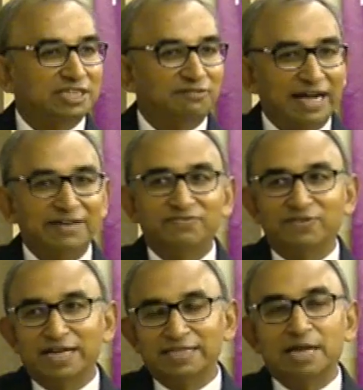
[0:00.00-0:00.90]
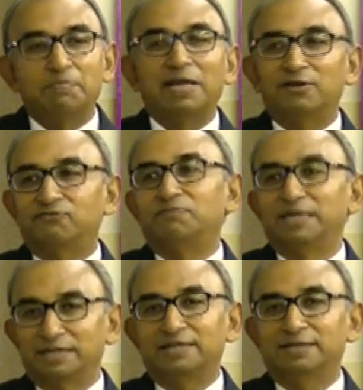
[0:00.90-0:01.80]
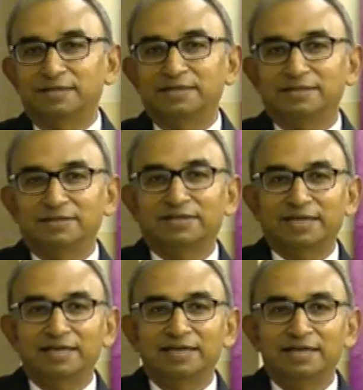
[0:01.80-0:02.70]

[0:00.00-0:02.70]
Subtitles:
survive in that pail of milk? Okay?